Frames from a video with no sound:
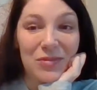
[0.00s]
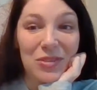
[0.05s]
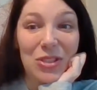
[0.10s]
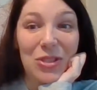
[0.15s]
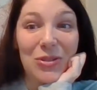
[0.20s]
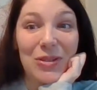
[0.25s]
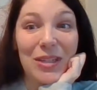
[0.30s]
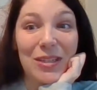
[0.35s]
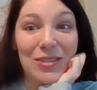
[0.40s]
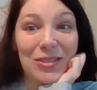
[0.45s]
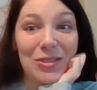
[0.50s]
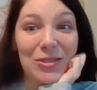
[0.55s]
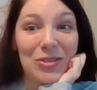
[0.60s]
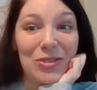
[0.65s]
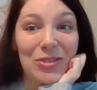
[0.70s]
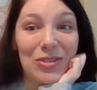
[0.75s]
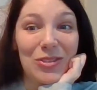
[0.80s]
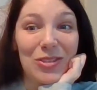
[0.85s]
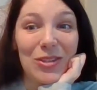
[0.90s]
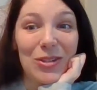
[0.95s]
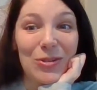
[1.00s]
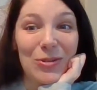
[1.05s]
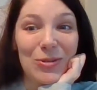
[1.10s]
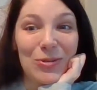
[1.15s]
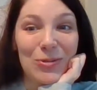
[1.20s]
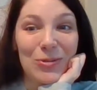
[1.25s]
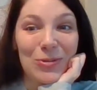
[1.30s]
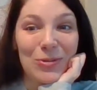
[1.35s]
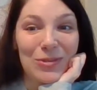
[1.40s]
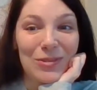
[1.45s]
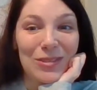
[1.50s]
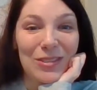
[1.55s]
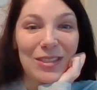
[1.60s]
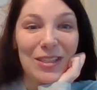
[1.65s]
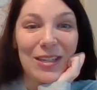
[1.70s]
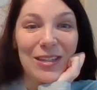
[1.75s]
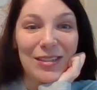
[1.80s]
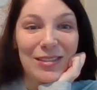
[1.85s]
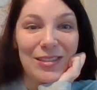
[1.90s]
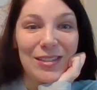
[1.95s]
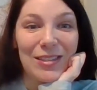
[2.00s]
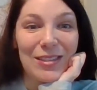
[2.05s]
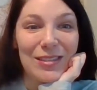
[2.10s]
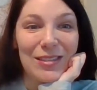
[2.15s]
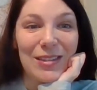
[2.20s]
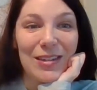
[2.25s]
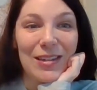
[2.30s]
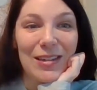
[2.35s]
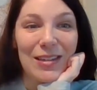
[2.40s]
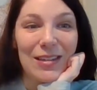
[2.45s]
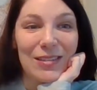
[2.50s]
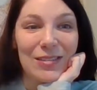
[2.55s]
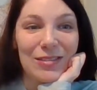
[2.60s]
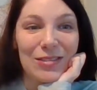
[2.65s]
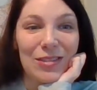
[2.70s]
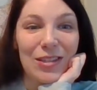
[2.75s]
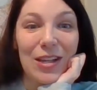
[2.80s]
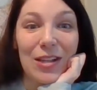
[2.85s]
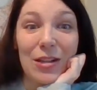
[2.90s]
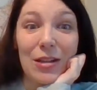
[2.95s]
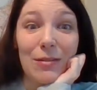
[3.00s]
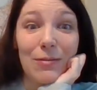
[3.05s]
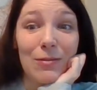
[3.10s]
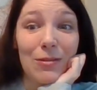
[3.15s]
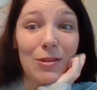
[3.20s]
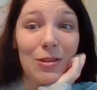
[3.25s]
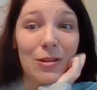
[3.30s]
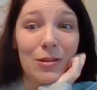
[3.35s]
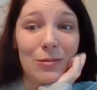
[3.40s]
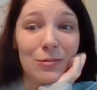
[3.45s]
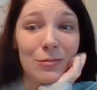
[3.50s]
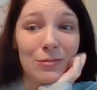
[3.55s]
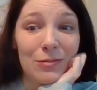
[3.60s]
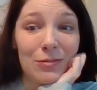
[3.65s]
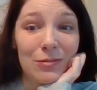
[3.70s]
You guys are so lazy today. I love you though.